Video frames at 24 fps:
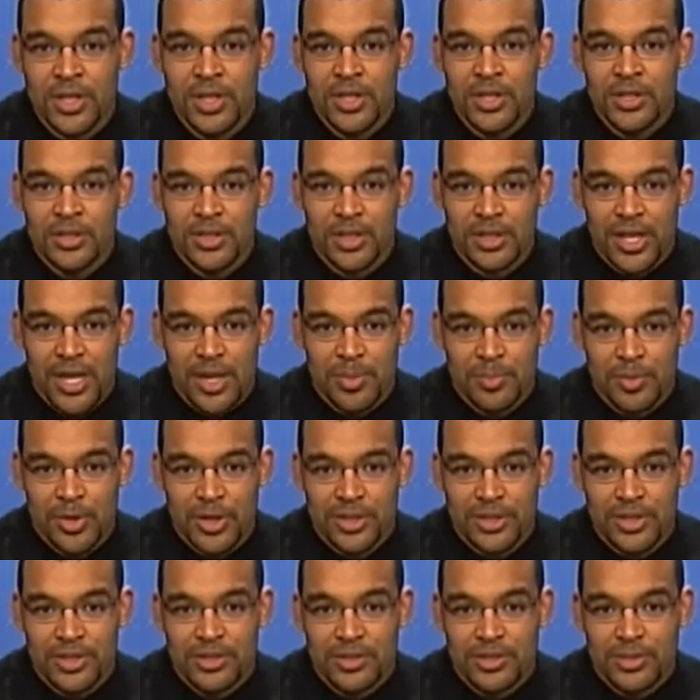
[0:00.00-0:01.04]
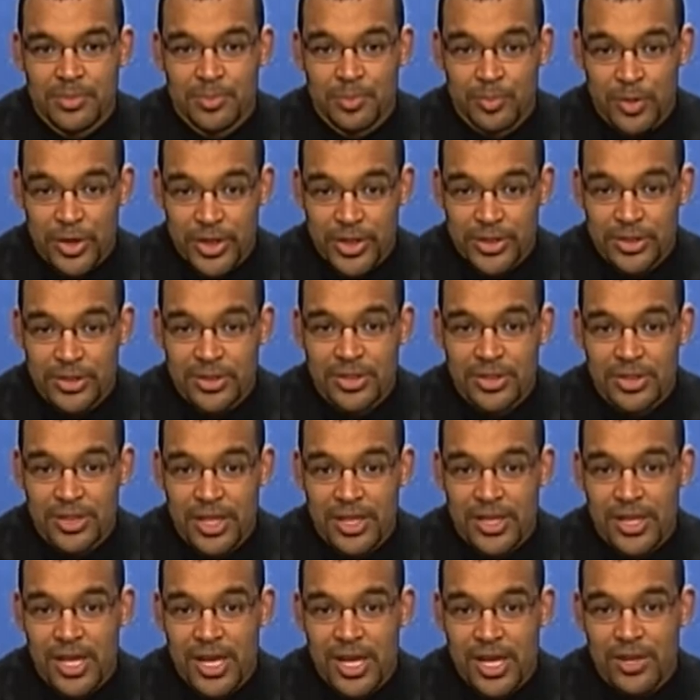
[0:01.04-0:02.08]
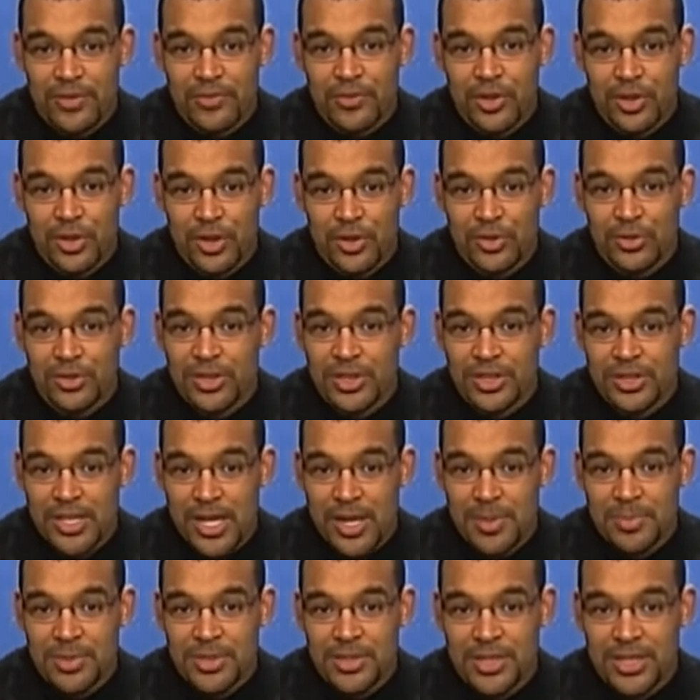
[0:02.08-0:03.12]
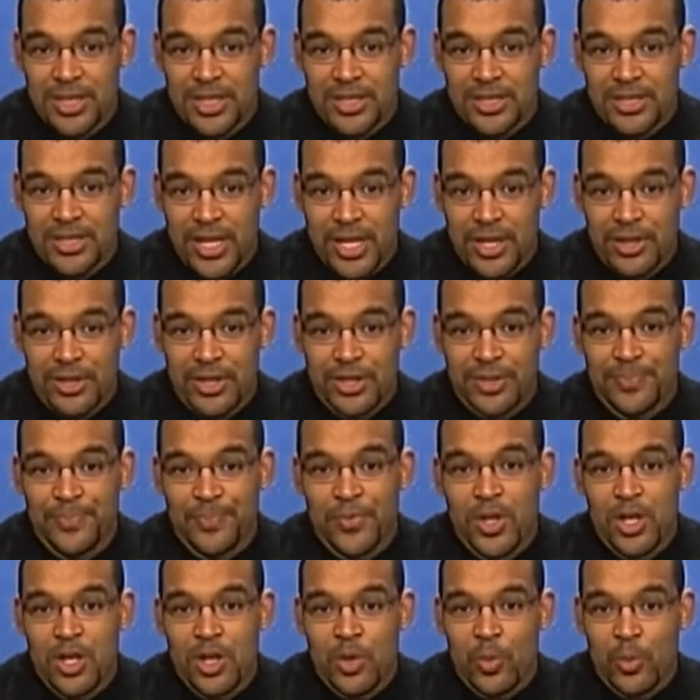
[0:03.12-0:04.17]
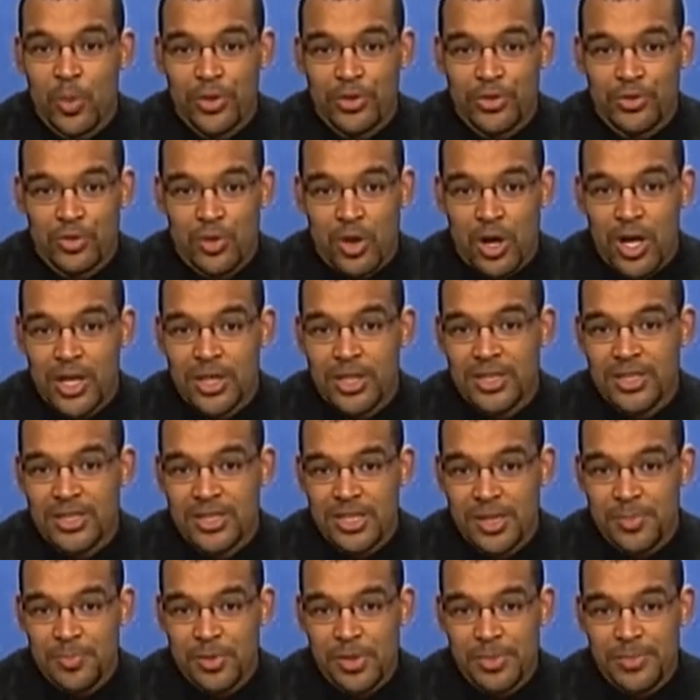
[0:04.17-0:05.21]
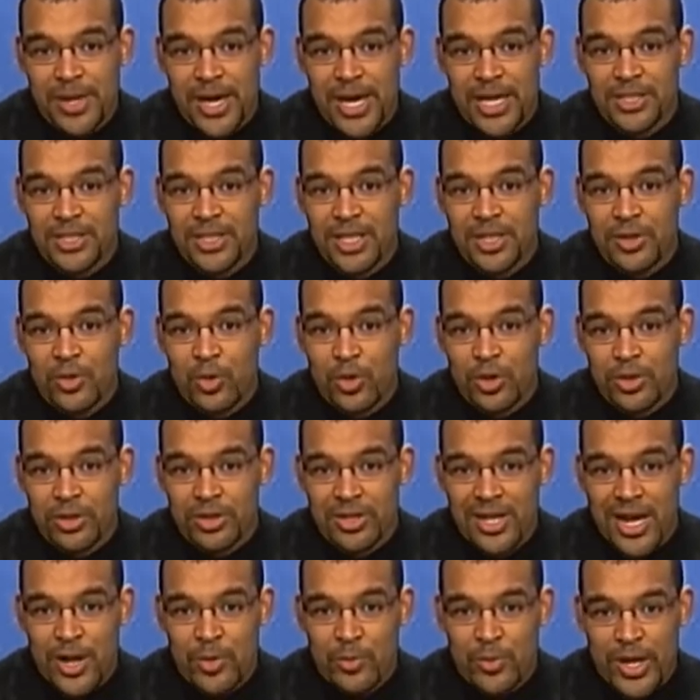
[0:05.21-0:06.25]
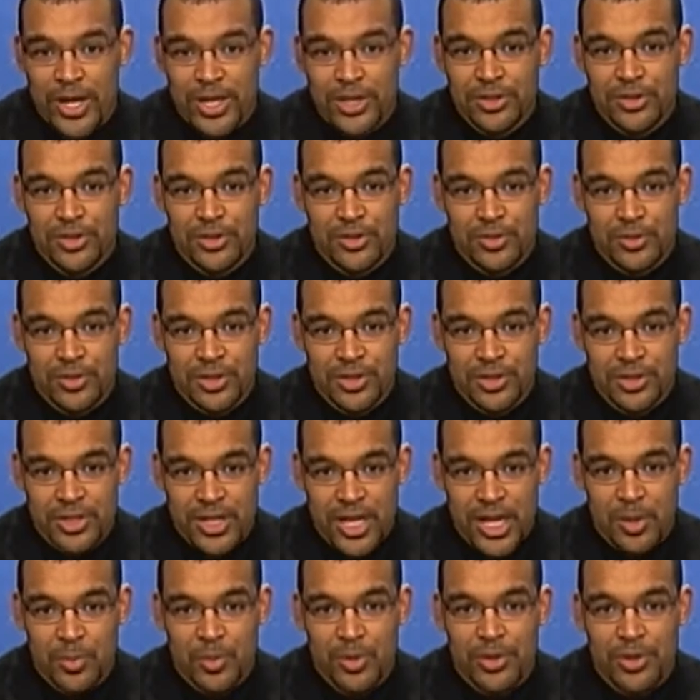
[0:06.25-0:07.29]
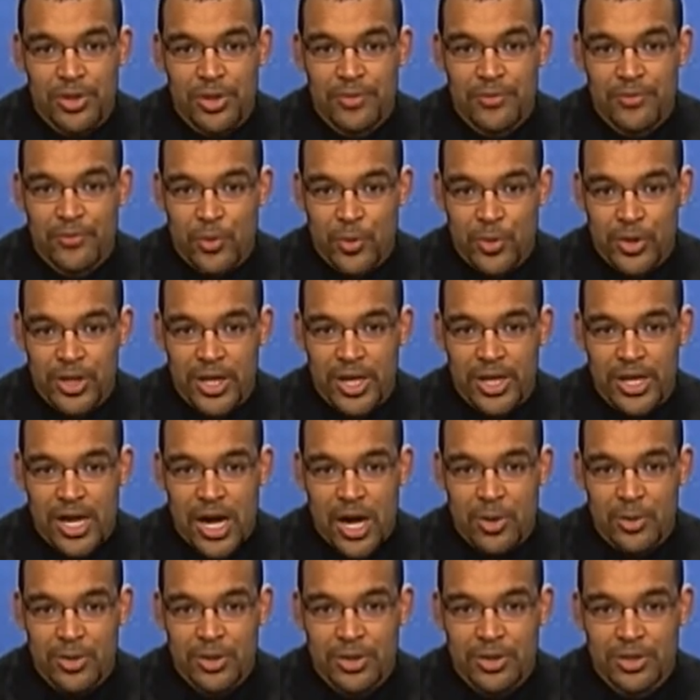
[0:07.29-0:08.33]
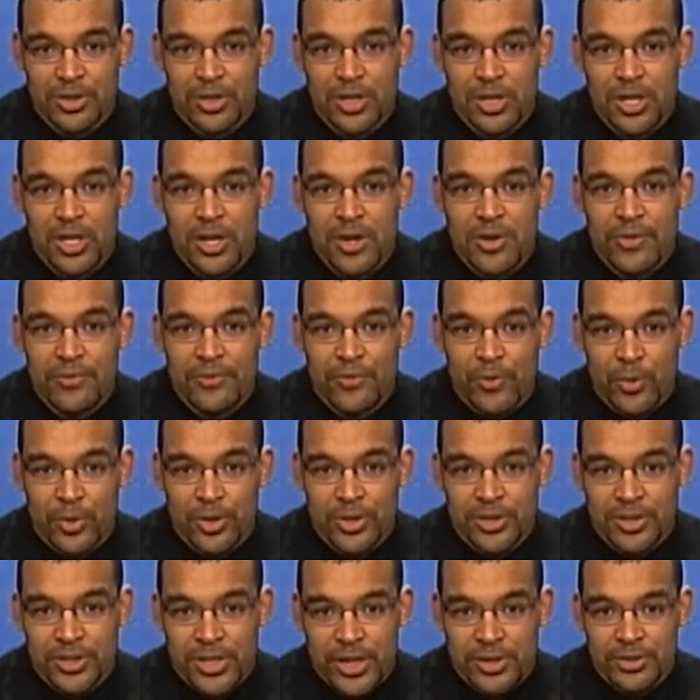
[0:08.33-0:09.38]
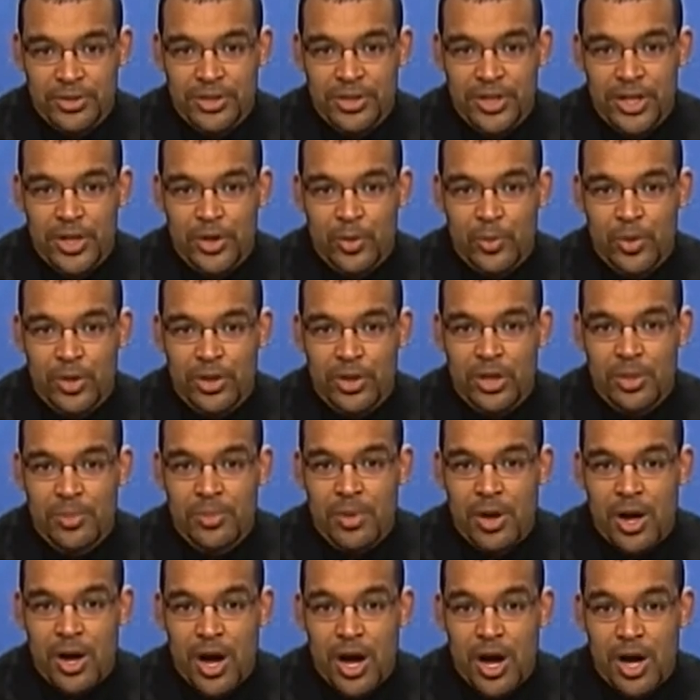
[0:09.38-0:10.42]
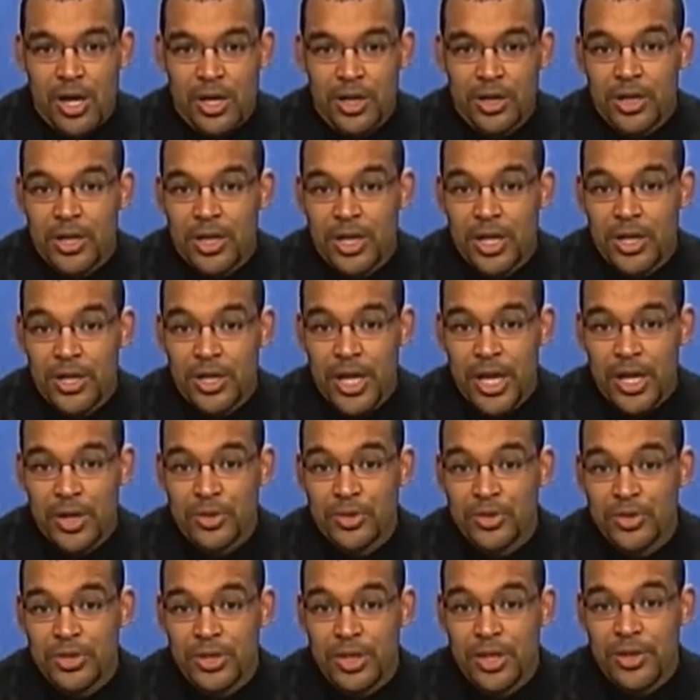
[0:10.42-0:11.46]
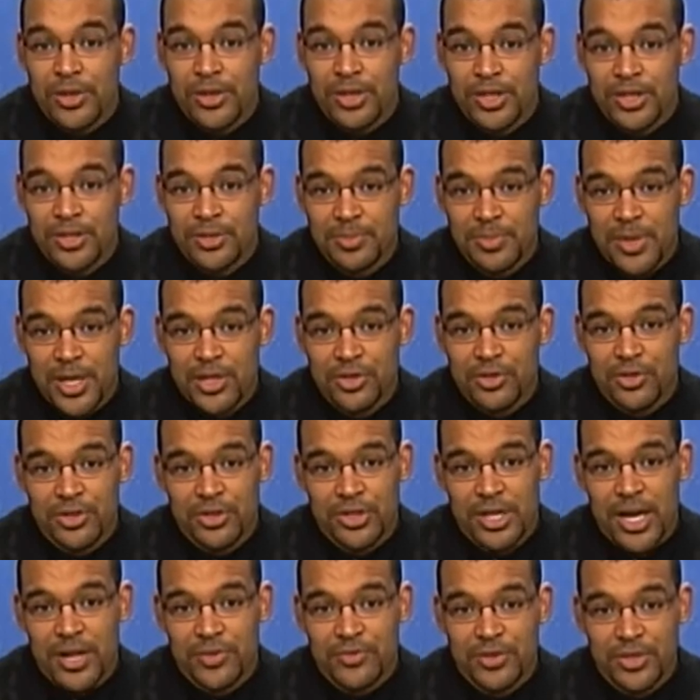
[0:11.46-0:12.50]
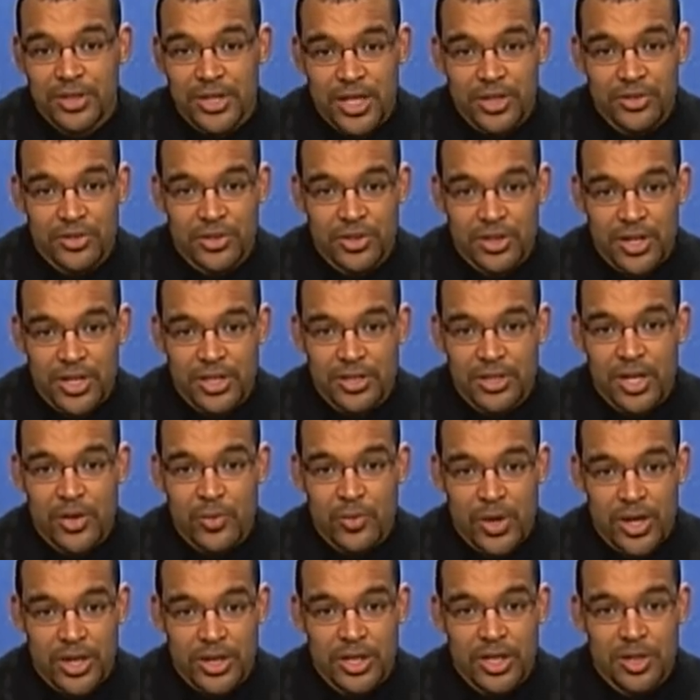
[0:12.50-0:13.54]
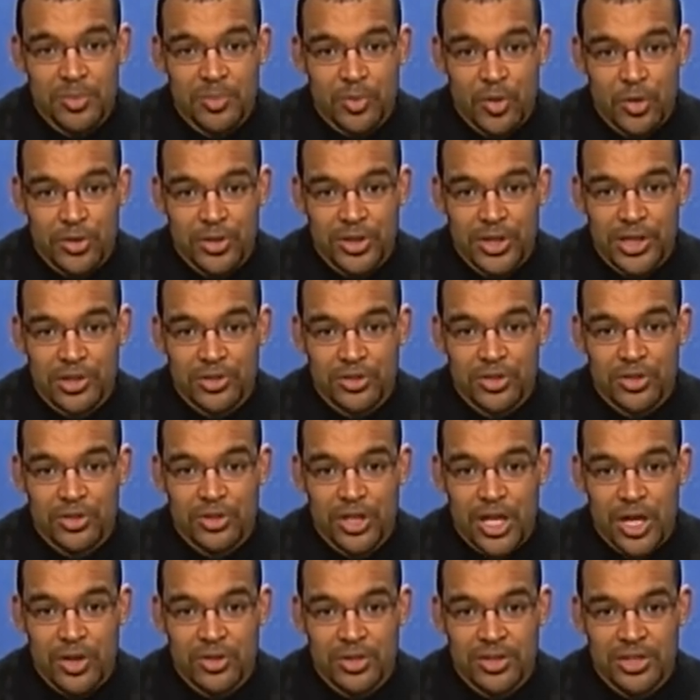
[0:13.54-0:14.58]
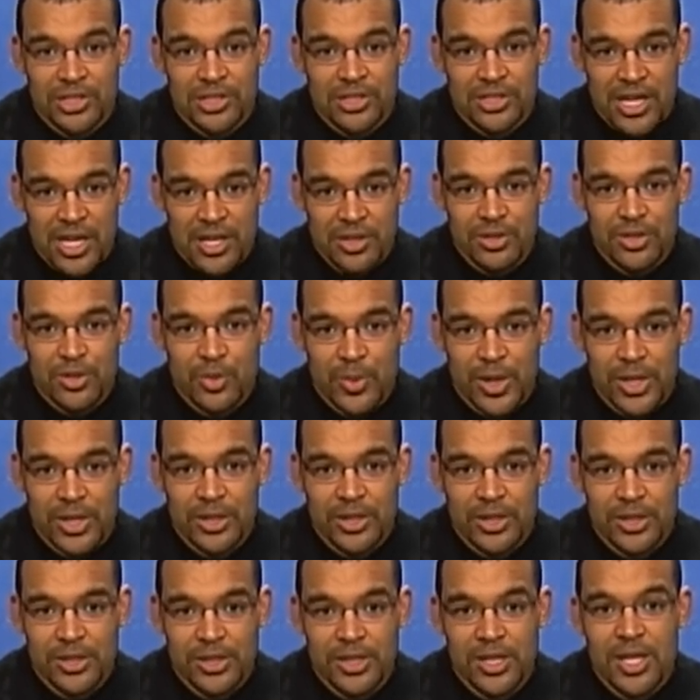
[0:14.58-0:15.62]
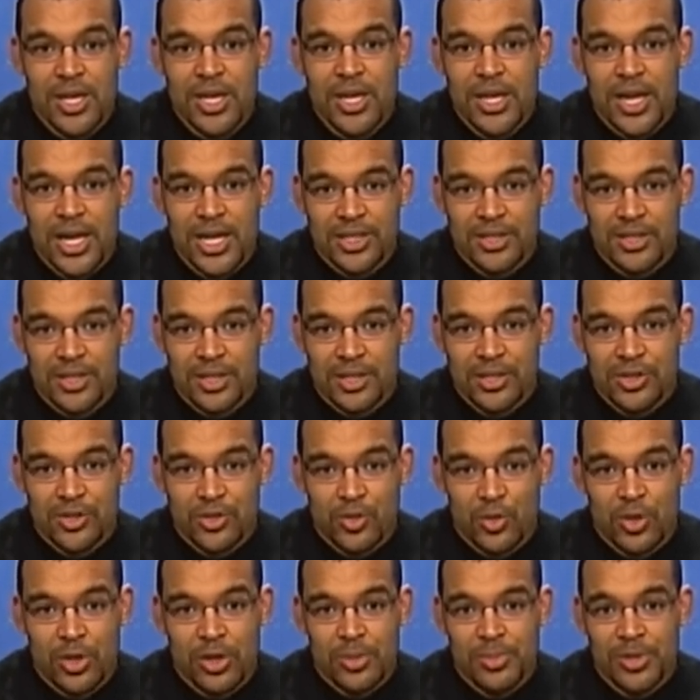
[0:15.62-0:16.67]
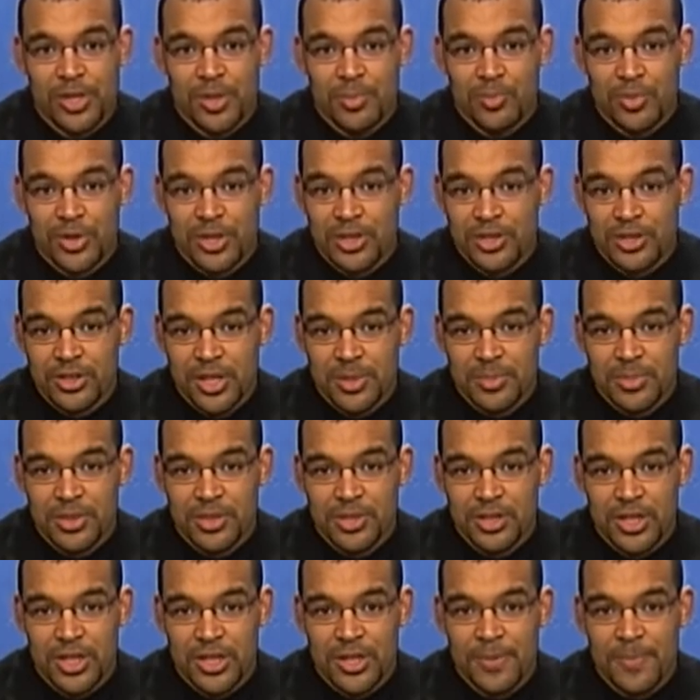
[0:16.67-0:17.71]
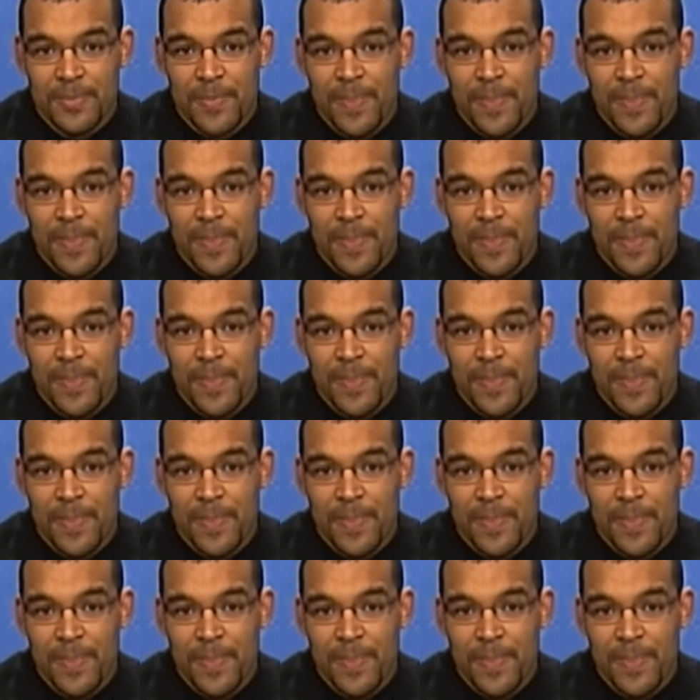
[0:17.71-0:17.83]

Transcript: Today, Britain said they have closed its embassy in Tehran, withdrawn its diplomats, and ordered Iran to do the same within 48 hours. Foreign Secretary William Hogg announced these measures after yesterday's Iranian protesters shouted "Death to England" as they stormed the British embassy.